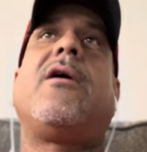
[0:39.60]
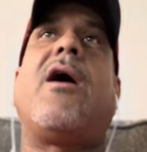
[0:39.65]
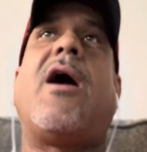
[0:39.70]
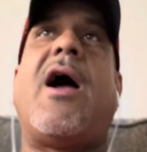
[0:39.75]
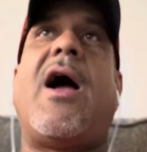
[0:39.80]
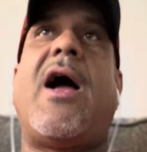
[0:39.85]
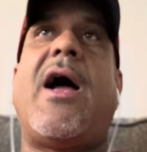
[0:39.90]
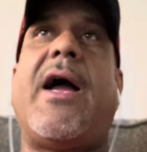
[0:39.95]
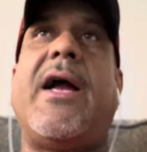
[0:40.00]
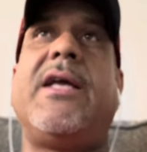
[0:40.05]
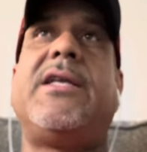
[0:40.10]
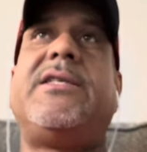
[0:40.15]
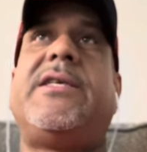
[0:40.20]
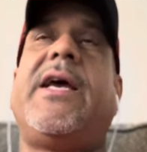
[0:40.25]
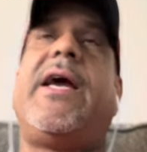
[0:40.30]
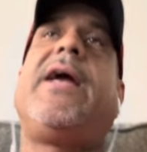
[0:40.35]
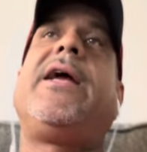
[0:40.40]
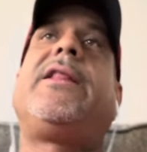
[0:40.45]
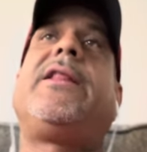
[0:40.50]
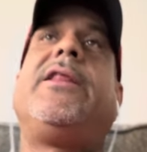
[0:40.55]
I
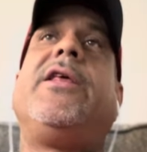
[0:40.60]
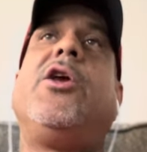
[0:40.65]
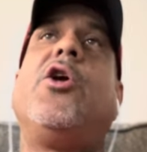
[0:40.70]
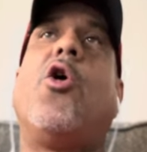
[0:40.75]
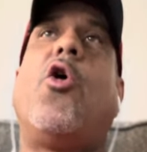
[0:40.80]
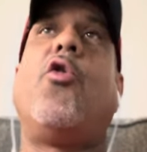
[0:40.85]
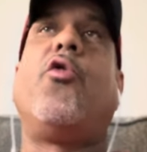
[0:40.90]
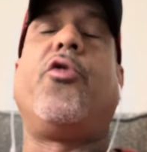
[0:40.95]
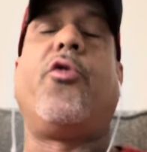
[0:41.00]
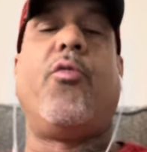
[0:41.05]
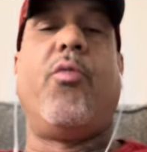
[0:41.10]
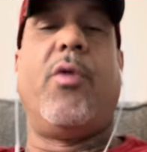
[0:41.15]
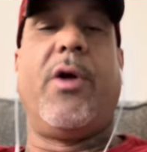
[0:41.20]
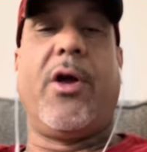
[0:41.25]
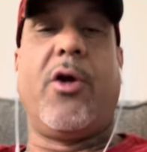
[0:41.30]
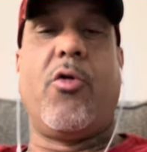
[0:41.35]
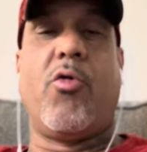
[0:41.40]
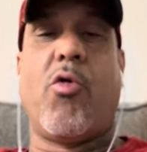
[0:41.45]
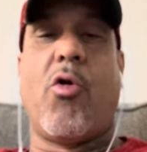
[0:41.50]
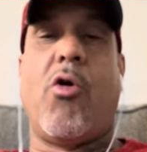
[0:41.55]
take the oath
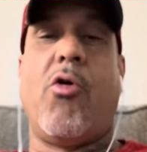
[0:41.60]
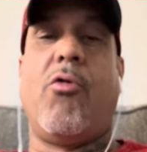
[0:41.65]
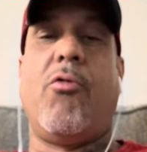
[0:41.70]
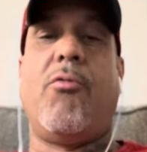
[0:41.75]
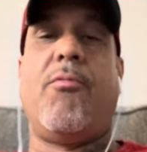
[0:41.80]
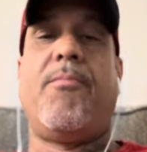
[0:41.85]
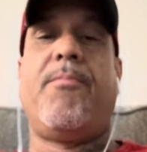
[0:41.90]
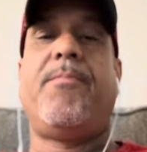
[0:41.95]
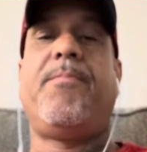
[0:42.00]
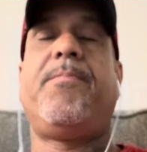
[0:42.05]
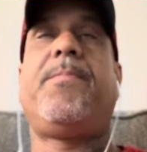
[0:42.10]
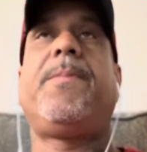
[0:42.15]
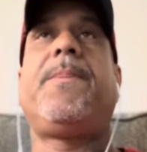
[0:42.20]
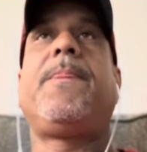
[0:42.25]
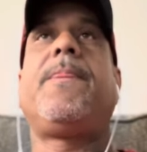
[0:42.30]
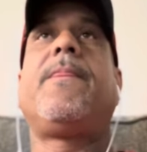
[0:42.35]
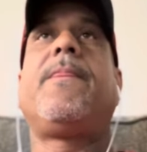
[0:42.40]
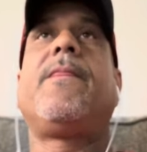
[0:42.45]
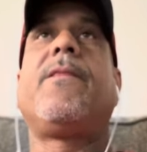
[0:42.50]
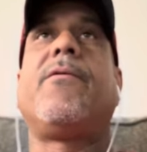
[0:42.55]
with Crow,
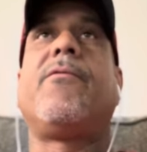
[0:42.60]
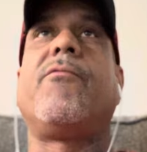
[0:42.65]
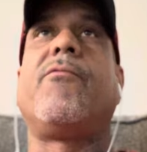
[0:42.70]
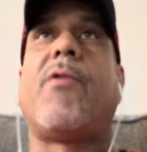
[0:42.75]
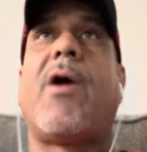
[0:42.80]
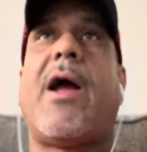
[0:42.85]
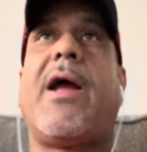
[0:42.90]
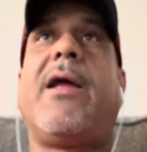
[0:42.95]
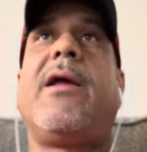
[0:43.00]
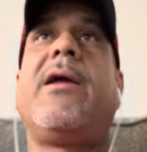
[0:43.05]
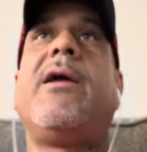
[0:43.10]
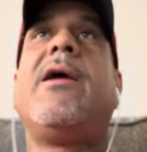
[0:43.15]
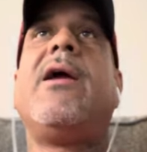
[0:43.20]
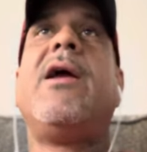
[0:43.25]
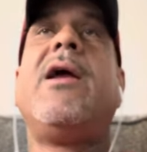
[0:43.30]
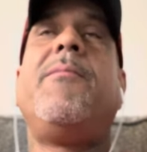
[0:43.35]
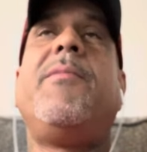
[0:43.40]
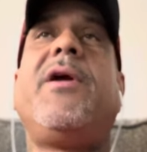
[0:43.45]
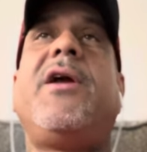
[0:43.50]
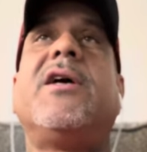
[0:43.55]
right?
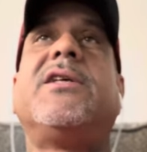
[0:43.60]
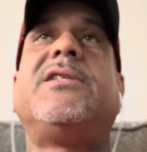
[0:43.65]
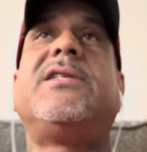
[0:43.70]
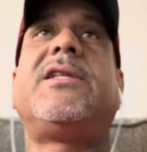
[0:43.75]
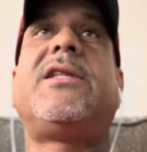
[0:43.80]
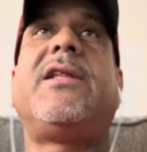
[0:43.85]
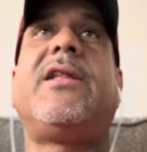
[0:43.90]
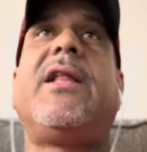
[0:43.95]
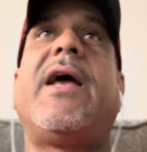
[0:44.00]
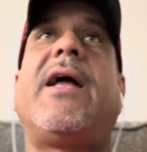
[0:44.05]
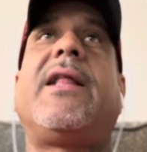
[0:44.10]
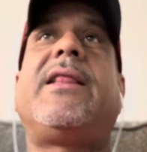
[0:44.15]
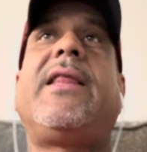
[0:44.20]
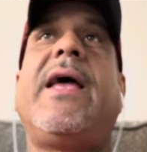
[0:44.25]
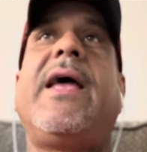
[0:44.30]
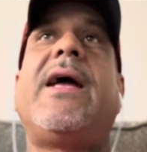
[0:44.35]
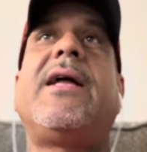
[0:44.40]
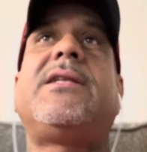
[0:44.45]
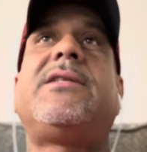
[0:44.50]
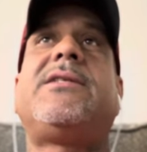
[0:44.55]
Because at
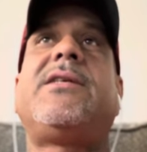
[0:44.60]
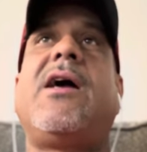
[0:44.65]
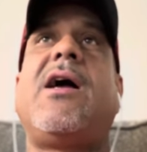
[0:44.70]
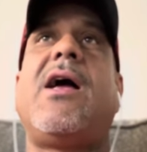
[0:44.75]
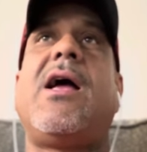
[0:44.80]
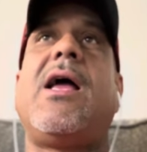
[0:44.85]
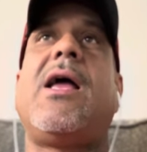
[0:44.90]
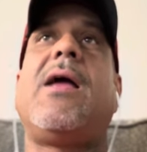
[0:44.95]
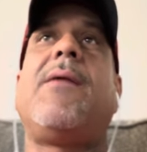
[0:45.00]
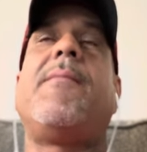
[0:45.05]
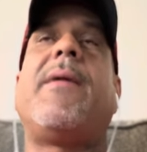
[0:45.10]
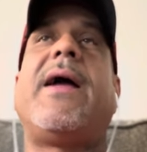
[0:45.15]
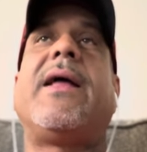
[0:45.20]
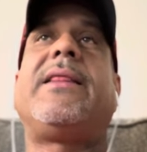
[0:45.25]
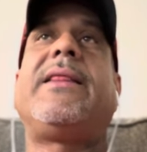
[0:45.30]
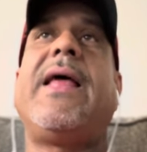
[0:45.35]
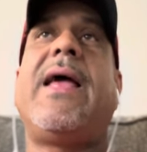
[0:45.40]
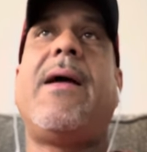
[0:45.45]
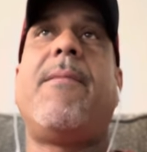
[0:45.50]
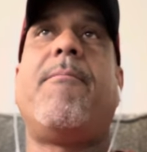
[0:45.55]
that time,
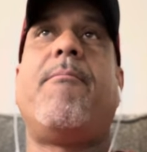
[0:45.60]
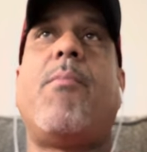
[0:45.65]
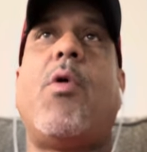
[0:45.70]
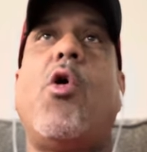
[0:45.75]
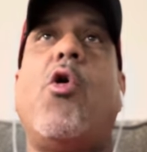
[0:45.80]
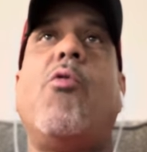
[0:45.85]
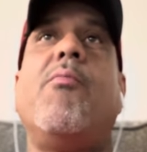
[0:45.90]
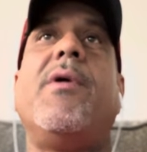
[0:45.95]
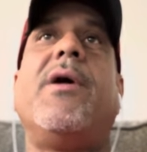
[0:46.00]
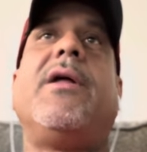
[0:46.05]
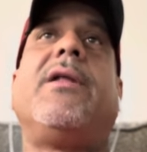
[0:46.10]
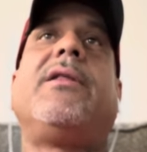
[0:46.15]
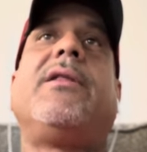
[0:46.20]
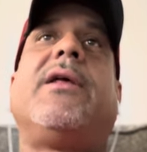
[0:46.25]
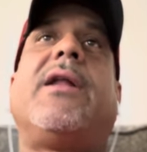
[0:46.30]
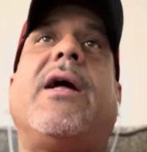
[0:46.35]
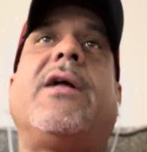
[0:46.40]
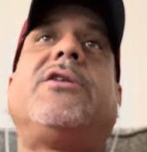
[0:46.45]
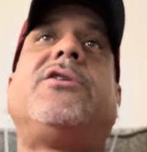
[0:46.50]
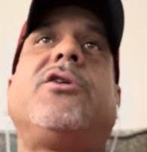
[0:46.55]
at that moment that
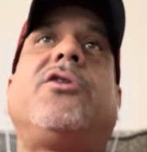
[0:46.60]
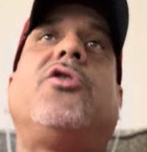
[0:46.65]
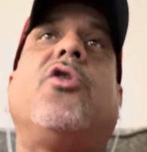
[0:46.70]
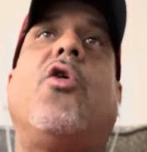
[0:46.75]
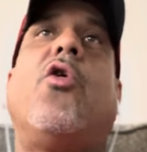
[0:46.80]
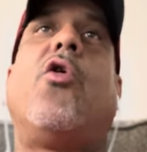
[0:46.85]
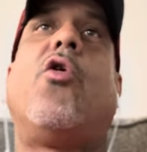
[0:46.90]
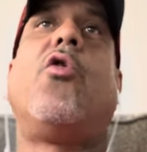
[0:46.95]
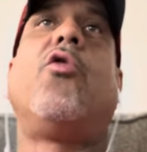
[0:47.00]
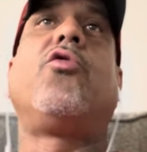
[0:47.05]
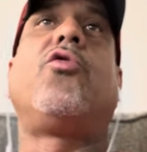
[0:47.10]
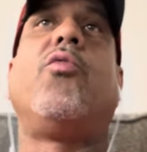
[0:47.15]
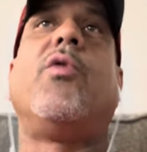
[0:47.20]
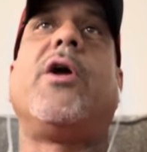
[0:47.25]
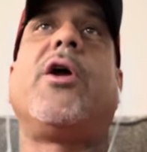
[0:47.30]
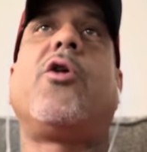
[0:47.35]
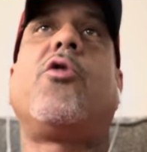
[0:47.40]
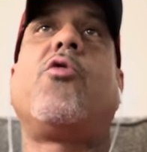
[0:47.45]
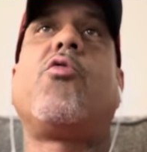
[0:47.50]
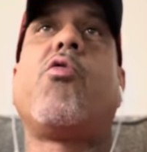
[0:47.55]
I took the oath
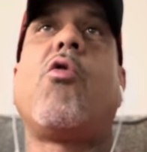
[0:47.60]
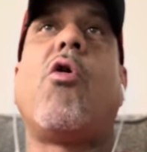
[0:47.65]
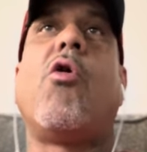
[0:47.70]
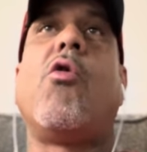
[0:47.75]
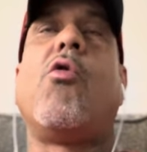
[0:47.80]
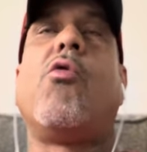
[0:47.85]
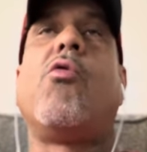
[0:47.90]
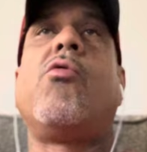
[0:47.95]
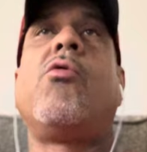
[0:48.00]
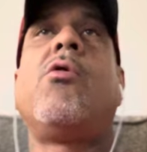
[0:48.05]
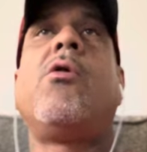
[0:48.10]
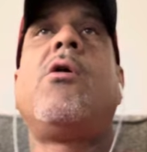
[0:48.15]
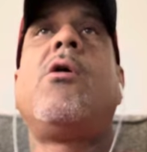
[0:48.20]
with Crow,